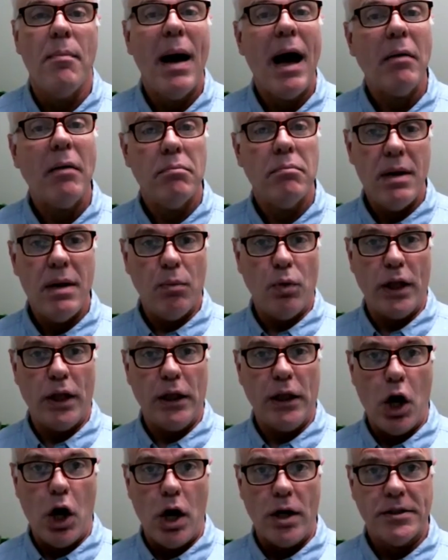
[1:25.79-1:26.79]
about memory
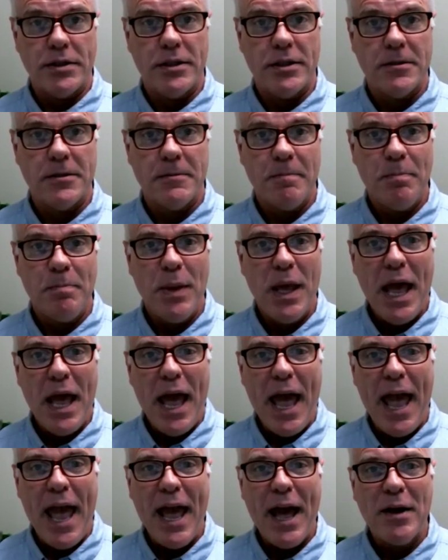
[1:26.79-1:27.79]
loss.
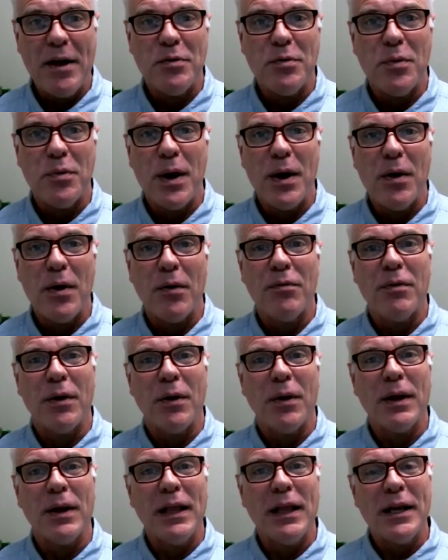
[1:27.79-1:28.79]
And we are
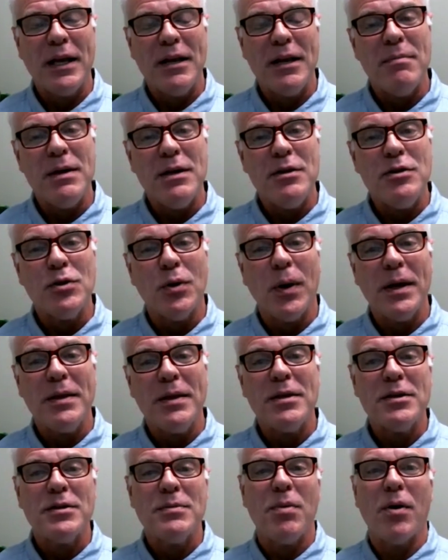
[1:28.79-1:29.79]
very lucky to be
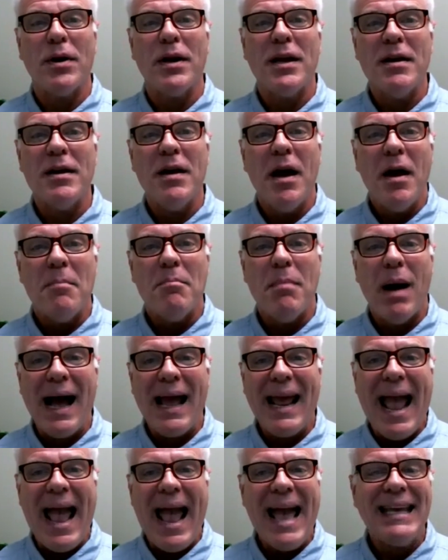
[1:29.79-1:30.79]
joined this morning
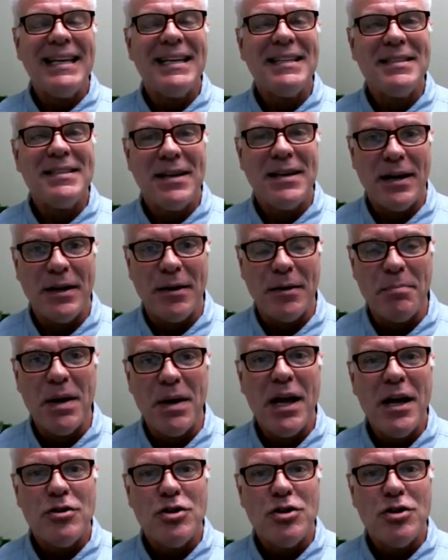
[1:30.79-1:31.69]
by Anna Tutum.